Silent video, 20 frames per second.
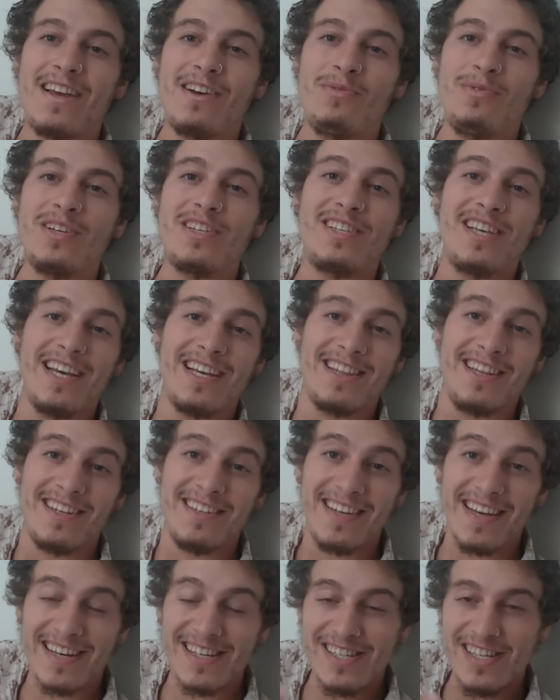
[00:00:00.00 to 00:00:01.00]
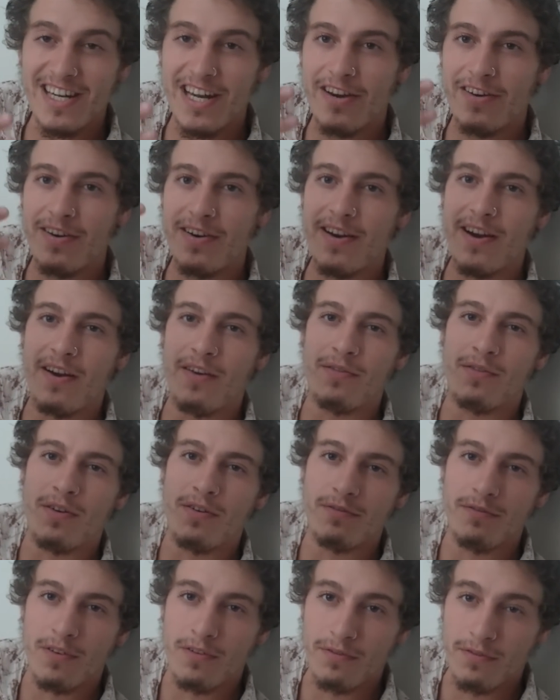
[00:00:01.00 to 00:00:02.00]
the dictionary
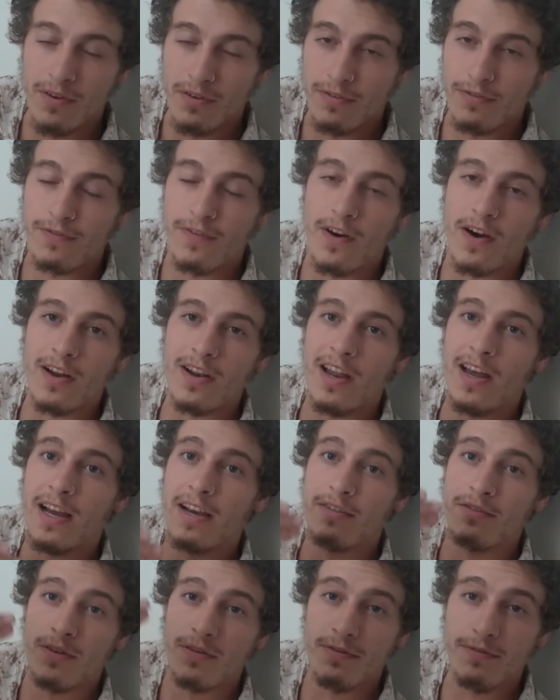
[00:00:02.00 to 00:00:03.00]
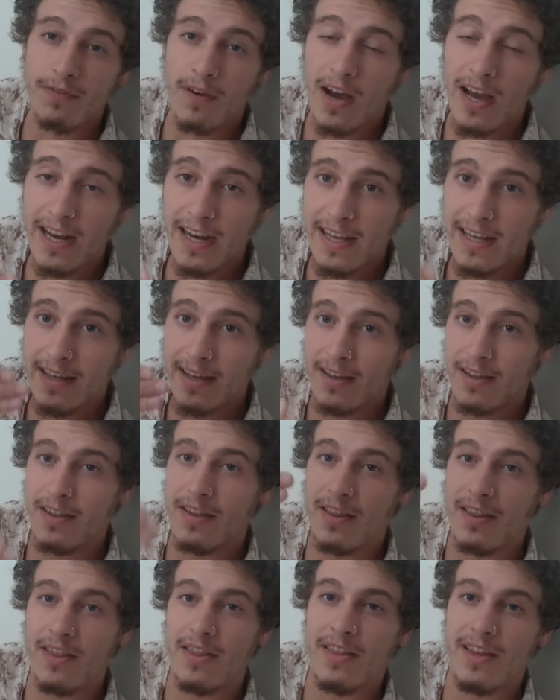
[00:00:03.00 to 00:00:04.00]
refining
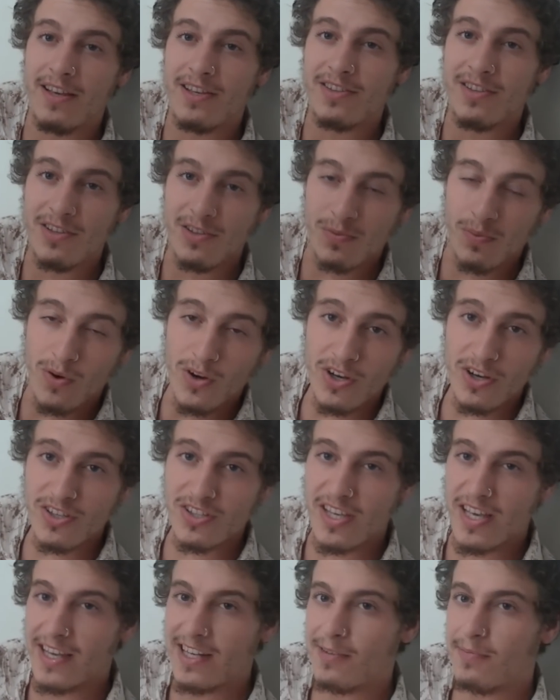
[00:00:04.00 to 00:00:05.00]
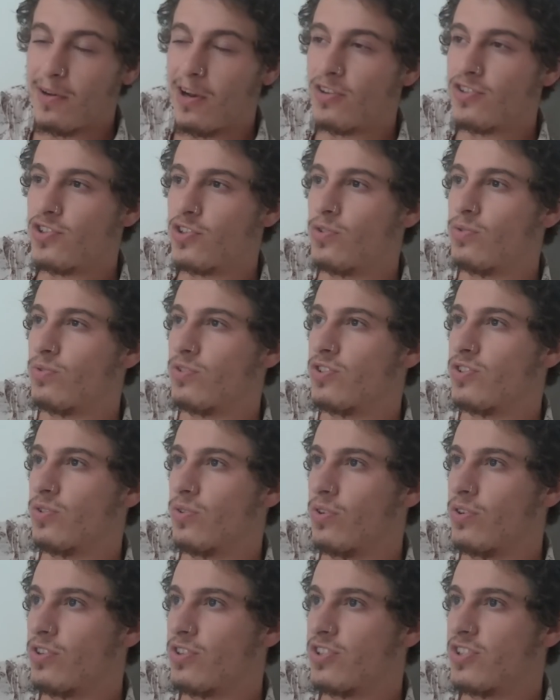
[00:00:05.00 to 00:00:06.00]
these words, the etymological
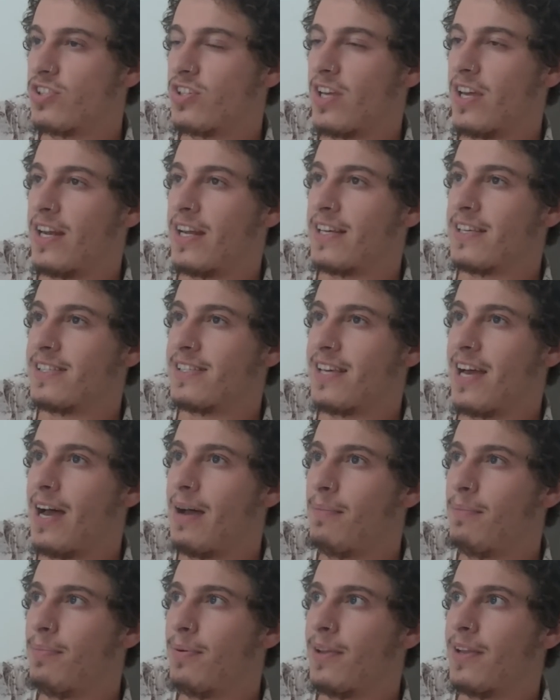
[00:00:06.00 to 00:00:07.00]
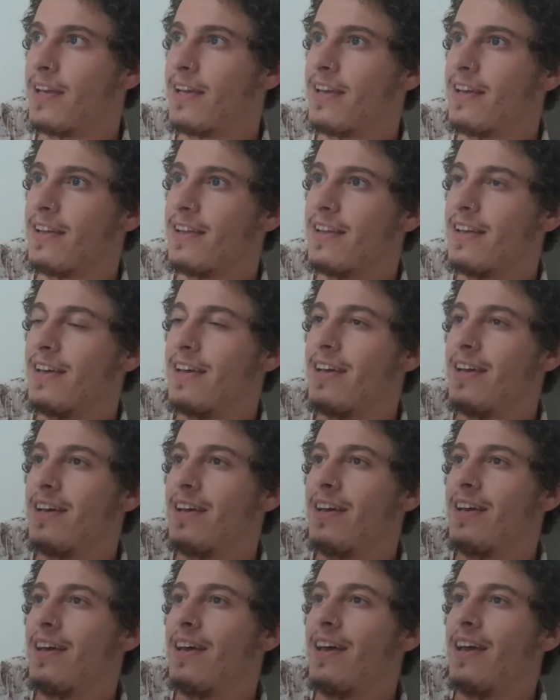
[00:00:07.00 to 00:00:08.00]
source, and exampling it
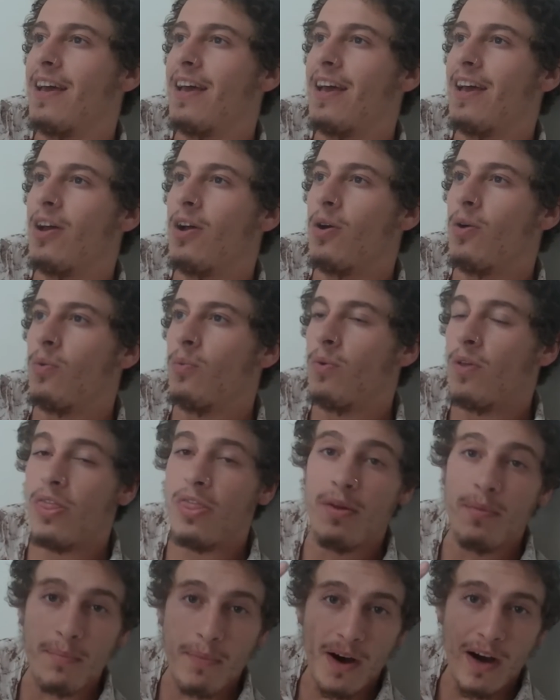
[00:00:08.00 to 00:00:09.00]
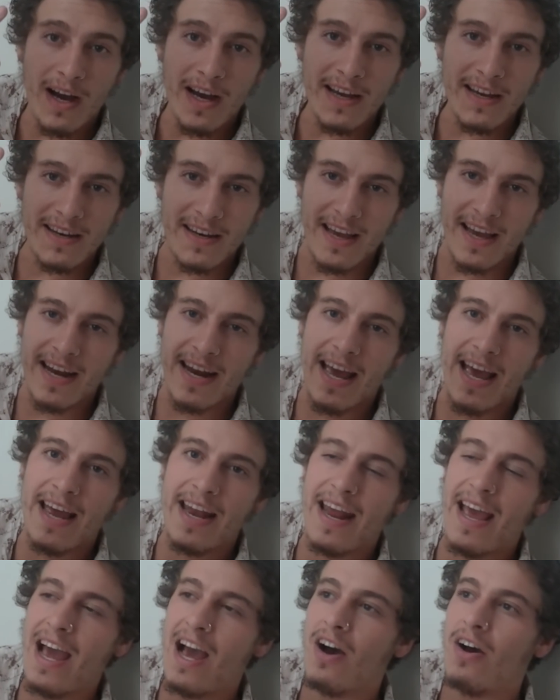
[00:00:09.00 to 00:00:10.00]
with the mind
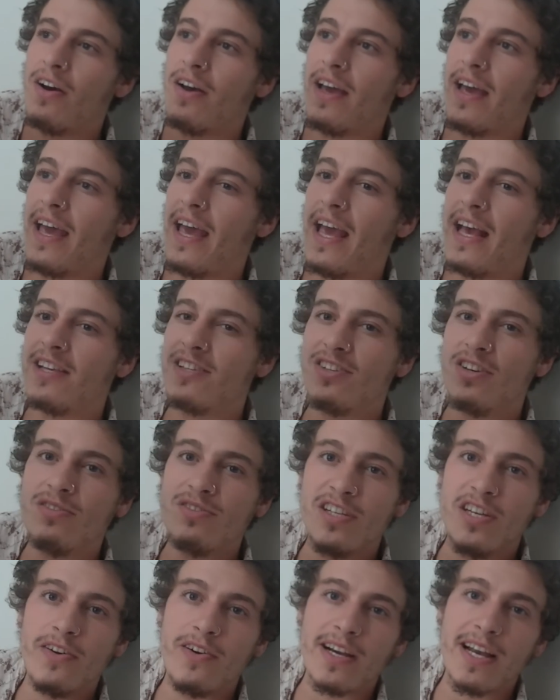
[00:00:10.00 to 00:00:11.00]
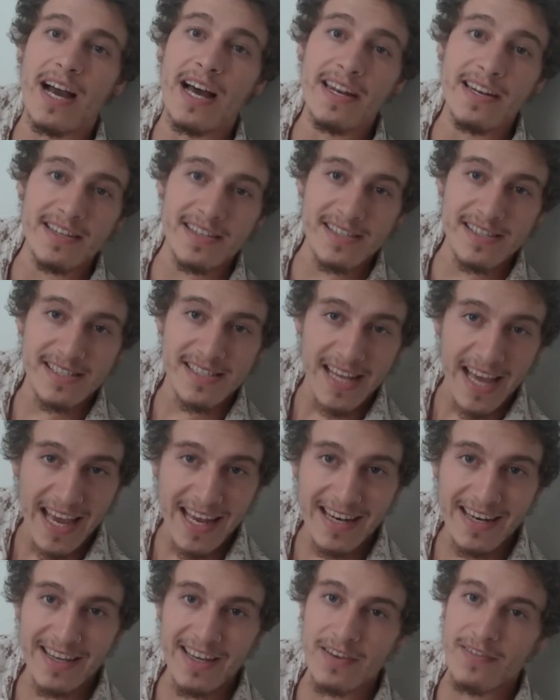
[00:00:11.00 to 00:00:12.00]
and our esoteric
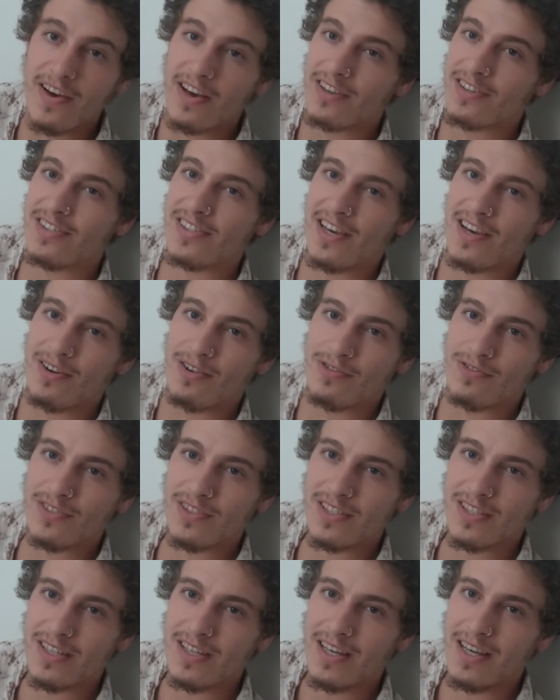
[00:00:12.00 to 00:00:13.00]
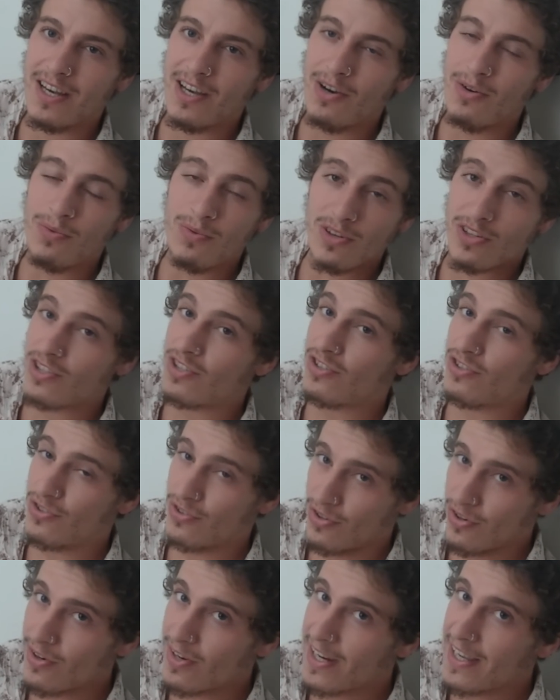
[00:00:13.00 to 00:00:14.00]
understanding of ourselves, which
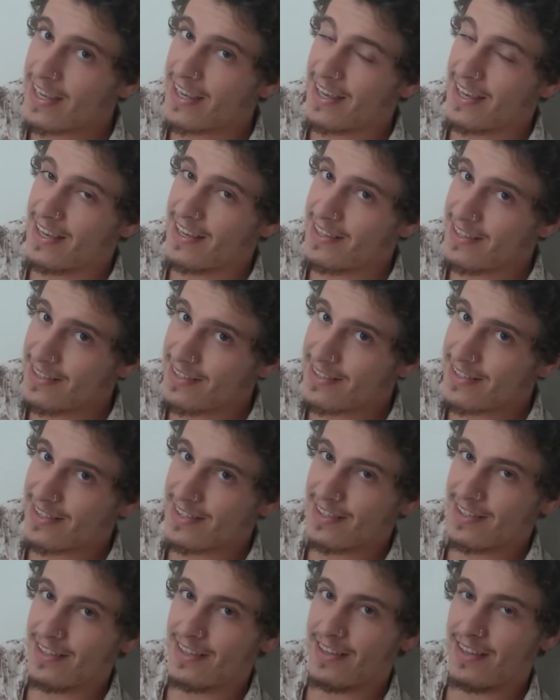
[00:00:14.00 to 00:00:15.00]
truly is